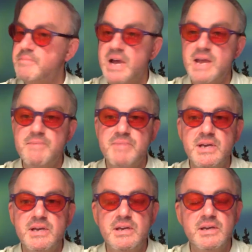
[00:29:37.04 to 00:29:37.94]
may
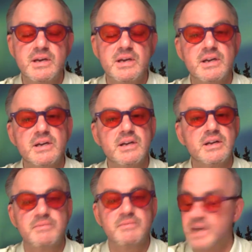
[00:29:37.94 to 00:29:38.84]
be,
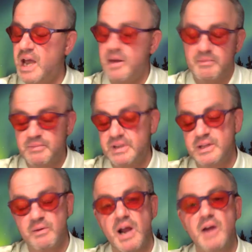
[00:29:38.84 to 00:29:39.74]
yeah, I mean,
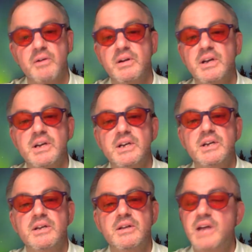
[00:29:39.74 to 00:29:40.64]
there are,
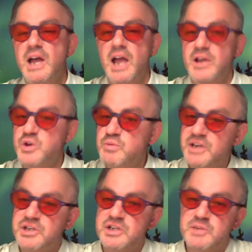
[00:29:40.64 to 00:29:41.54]
you
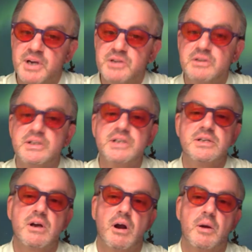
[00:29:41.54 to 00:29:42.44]
mentioned specialties
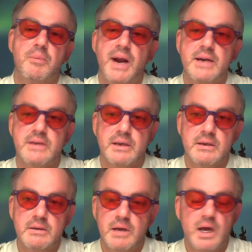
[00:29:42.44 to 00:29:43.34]
in chiropractic,
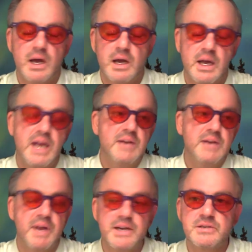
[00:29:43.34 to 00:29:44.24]
in
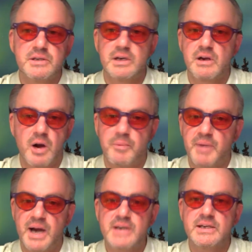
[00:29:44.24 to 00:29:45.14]
medicine and
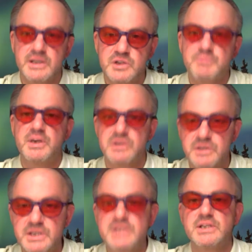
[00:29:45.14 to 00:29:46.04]
chiropractic, and
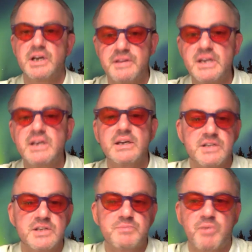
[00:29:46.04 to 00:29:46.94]
specialties, I think,
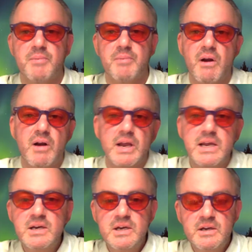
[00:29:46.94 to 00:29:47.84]
exist primarily
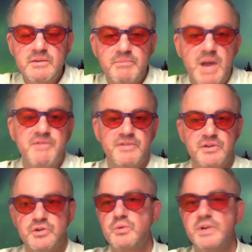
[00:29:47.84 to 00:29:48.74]
maybe for
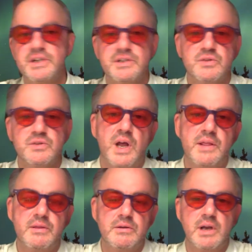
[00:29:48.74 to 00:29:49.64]
two reasons.
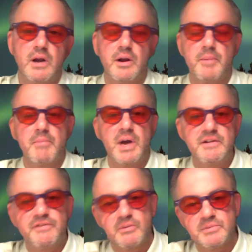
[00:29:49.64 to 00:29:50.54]
One, you get a lot of money
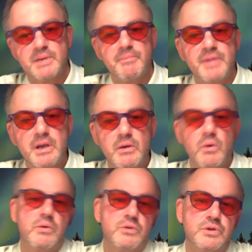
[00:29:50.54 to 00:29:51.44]
from something,
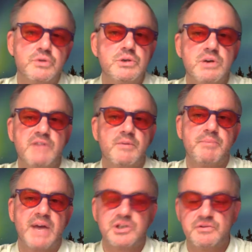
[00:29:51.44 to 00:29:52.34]
or two, you have a
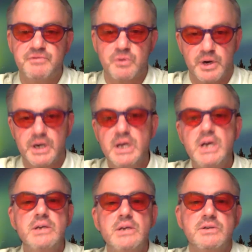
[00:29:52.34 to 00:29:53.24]
passion for it.
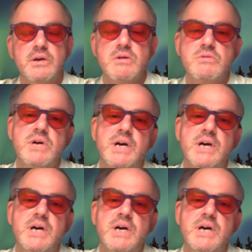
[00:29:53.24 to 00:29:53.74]
So,